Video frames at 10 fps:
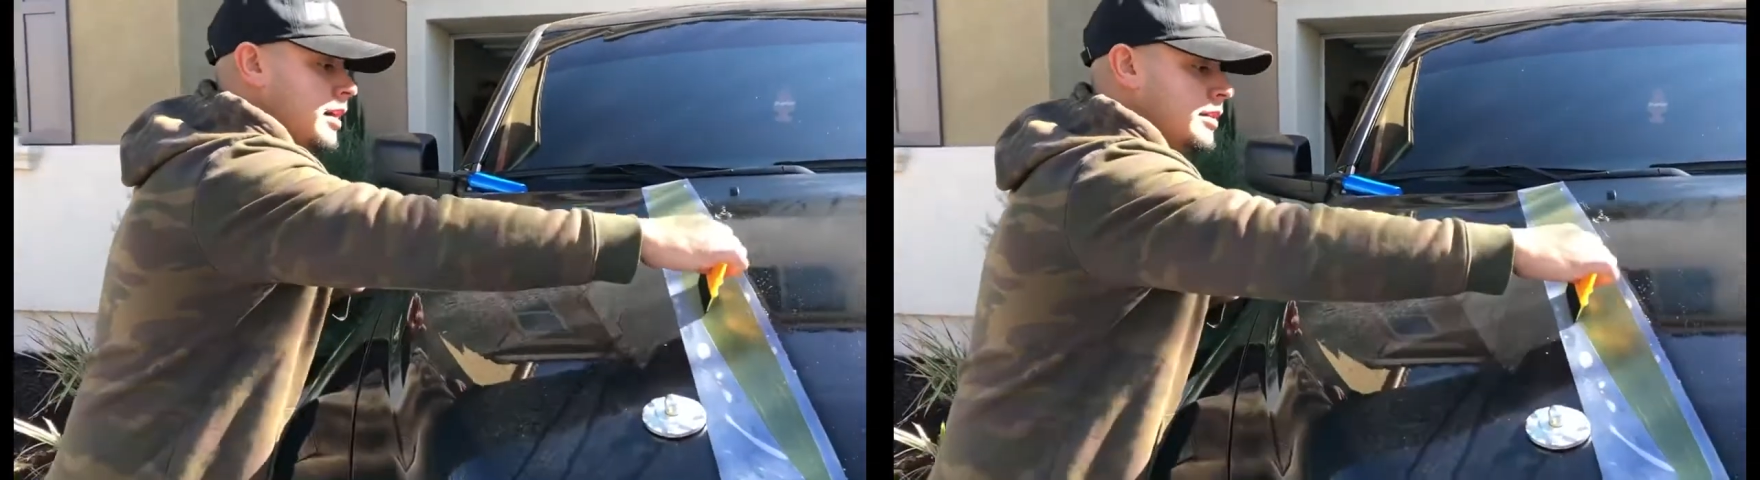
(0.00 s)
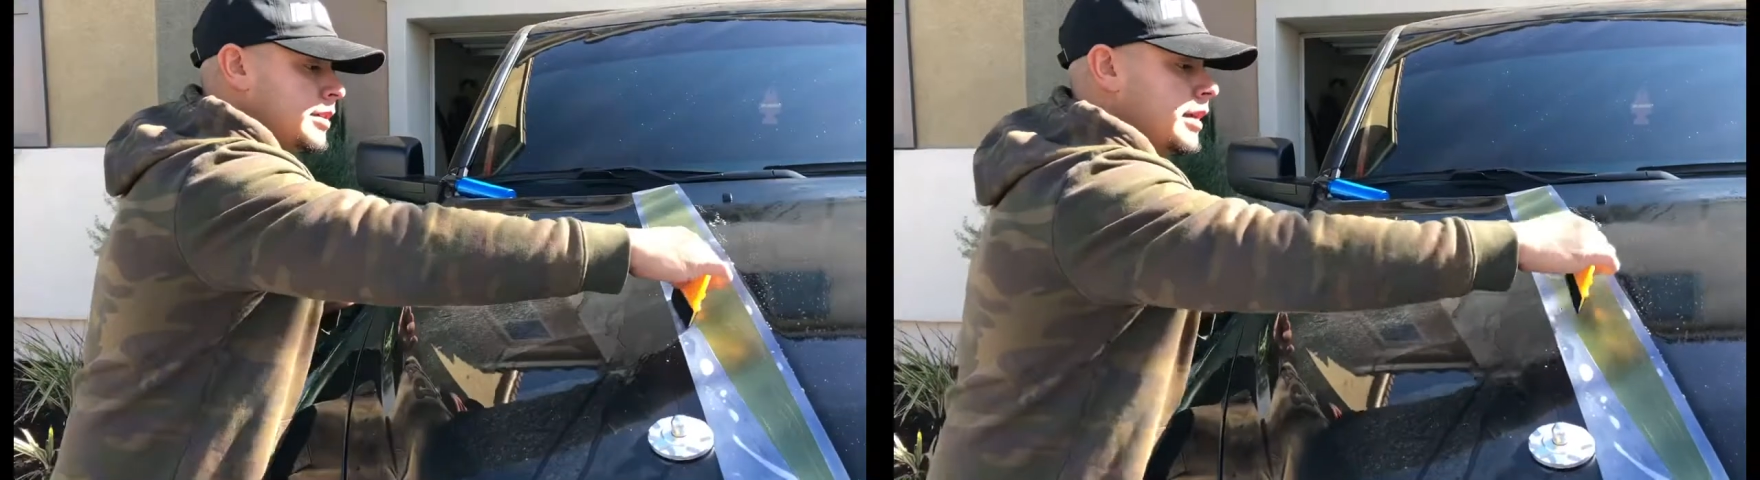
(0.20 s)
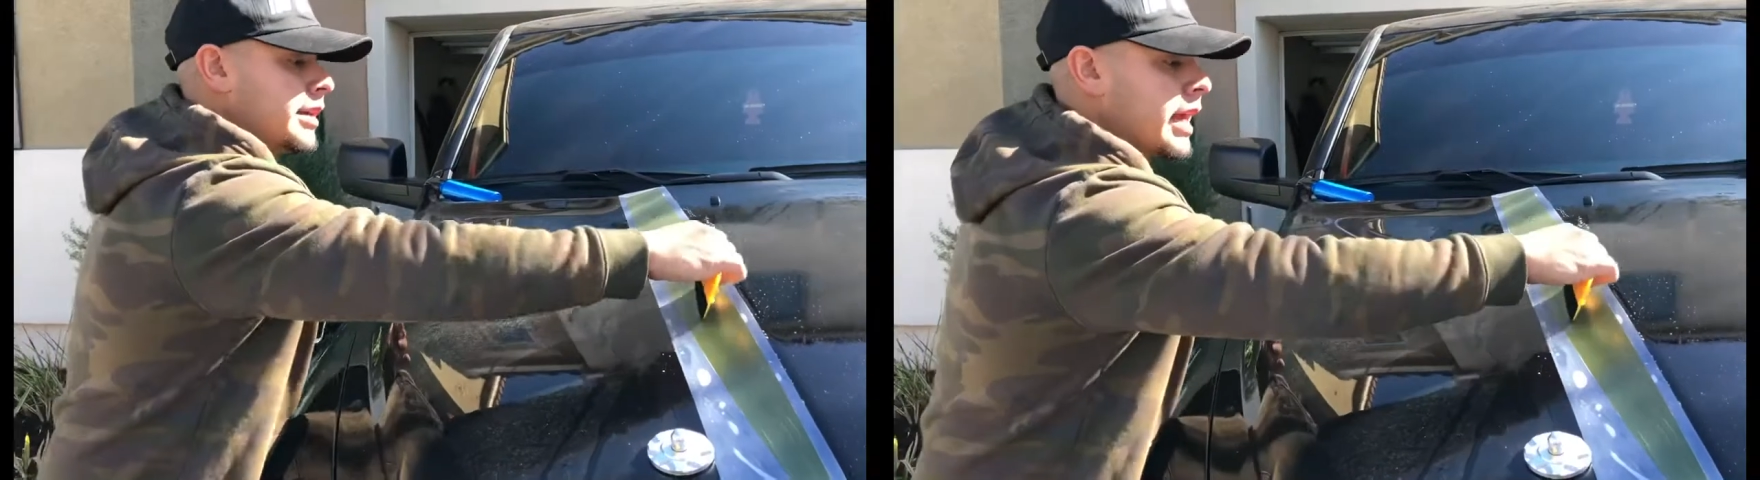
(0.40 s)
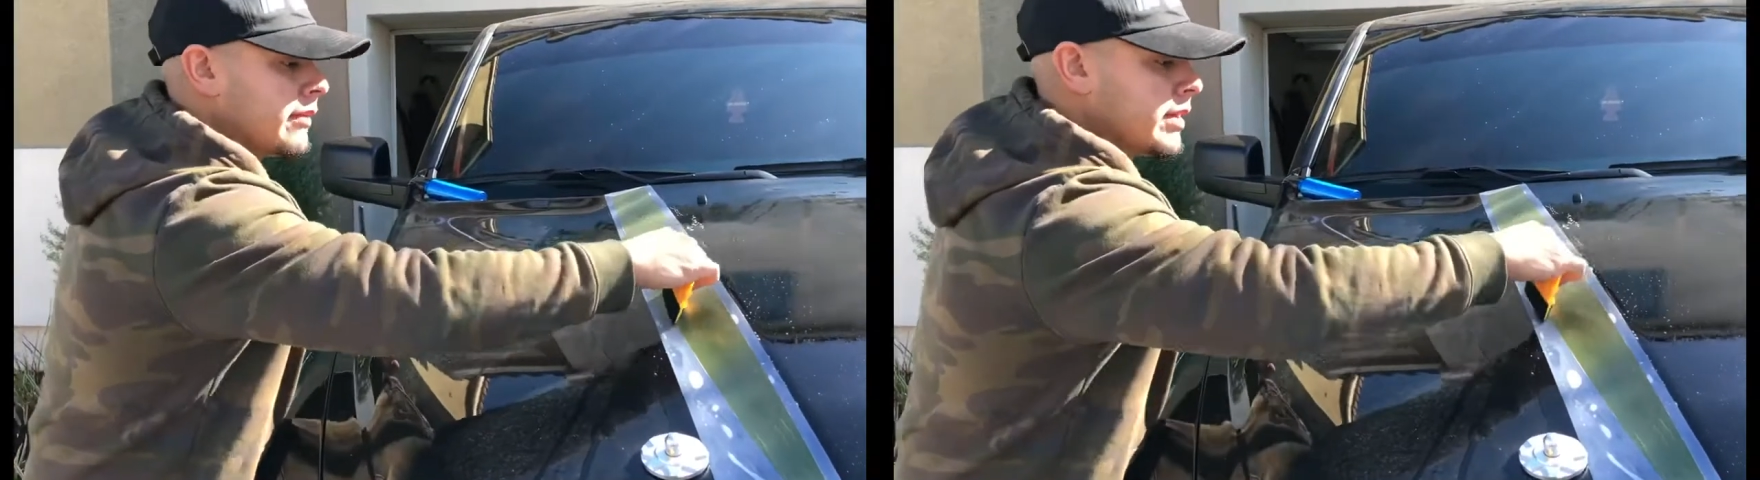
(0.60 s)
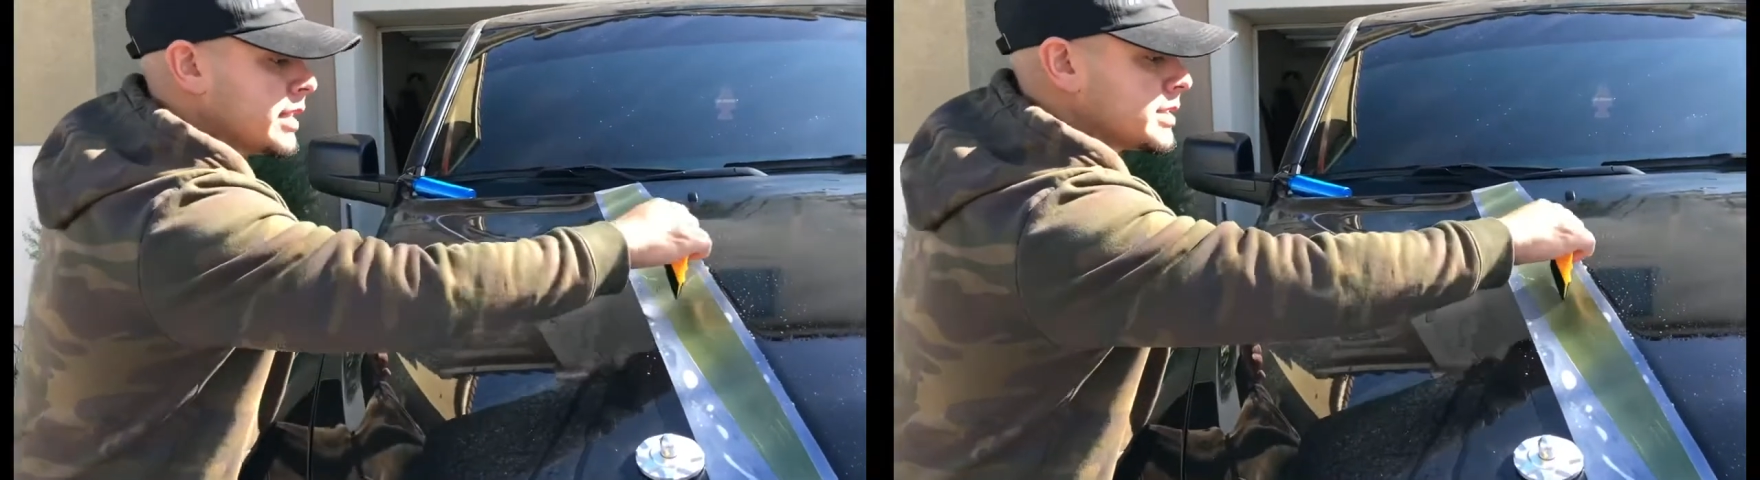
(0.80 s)
you're gonna have
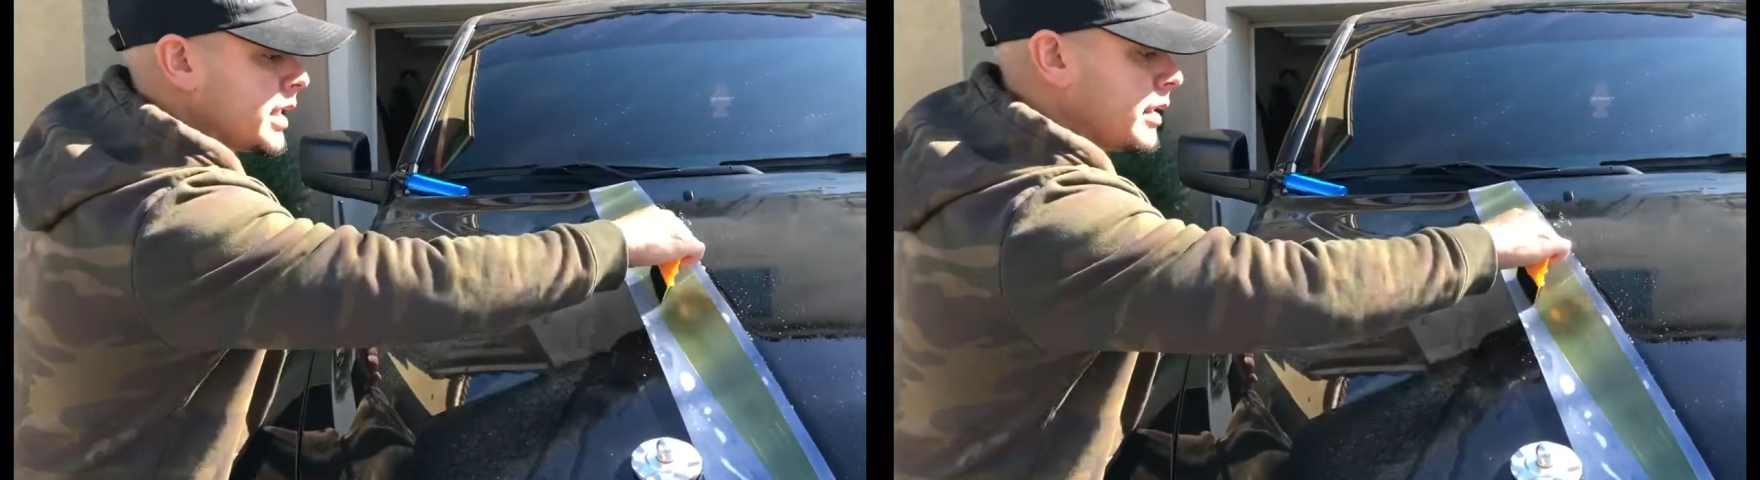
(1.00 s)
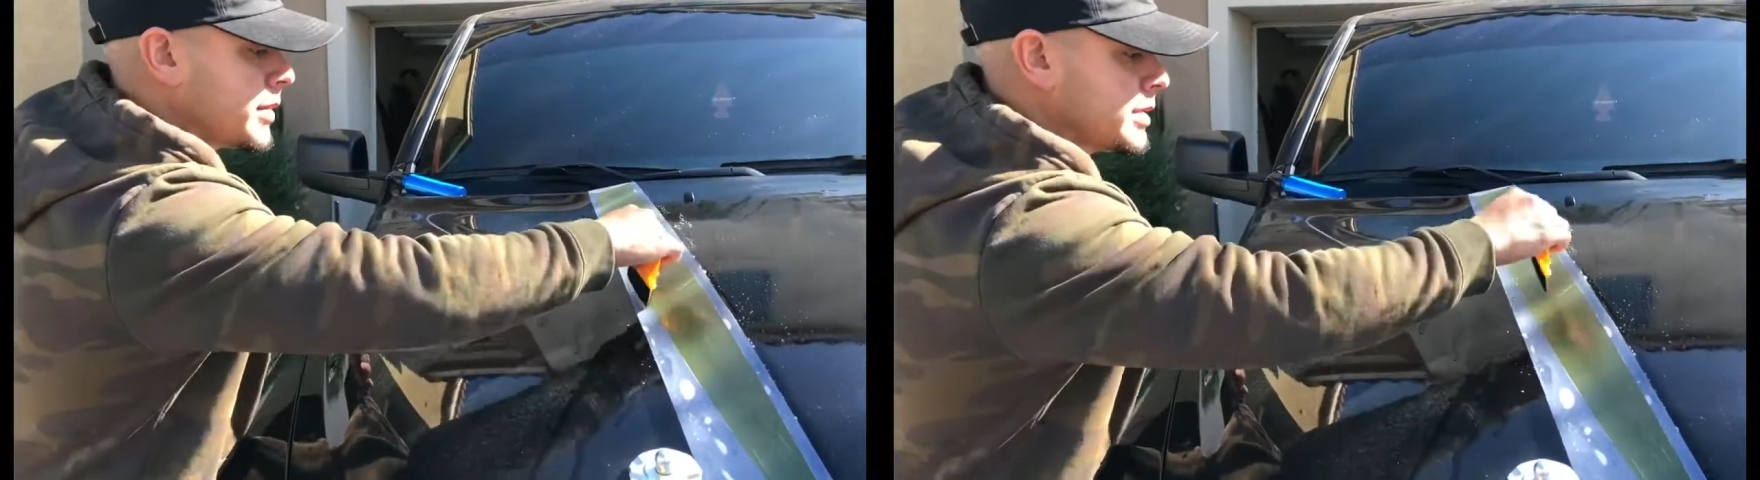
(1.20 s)
less time because